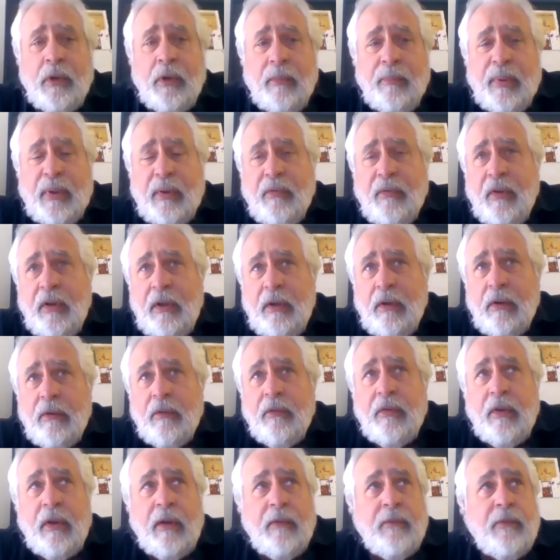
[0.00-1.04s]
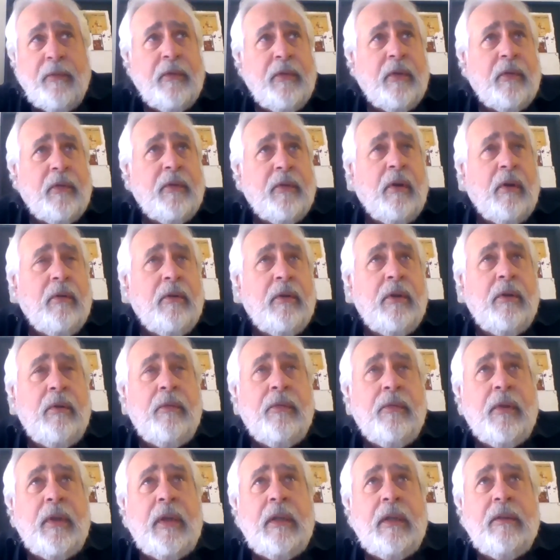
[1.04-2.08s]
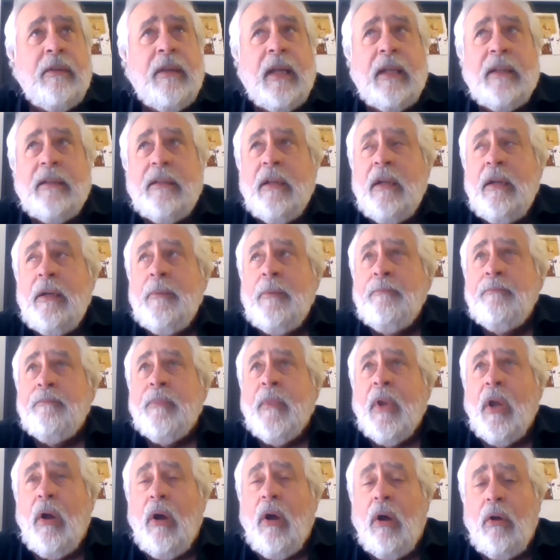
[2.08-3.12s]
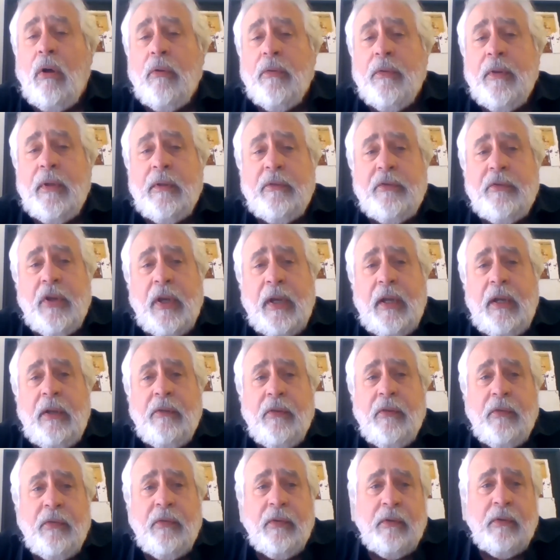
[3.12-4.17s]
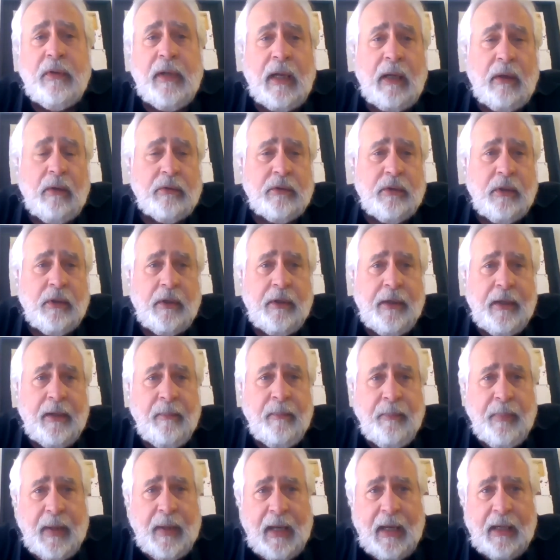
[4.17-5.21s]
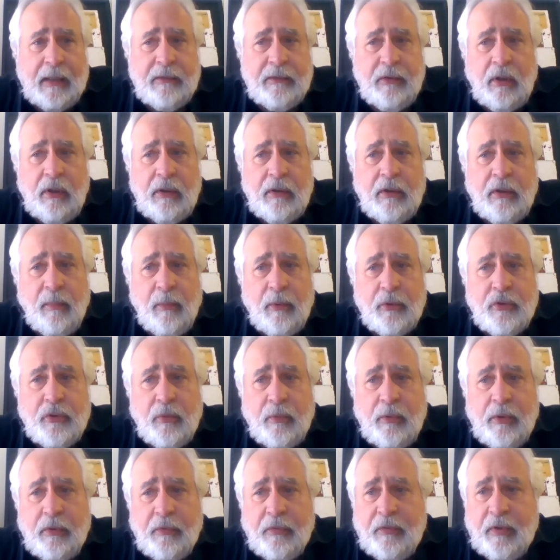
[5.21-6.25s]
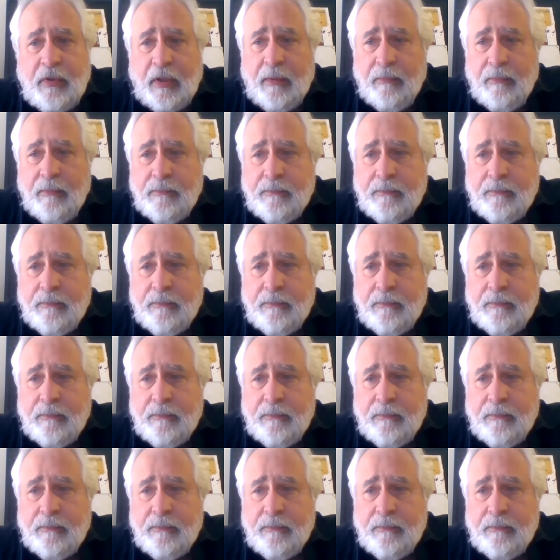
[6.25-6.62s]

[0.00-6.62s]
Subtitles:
a big city here in San Francisco. Do you think that all the changes here now are going to impact on commercial real estate?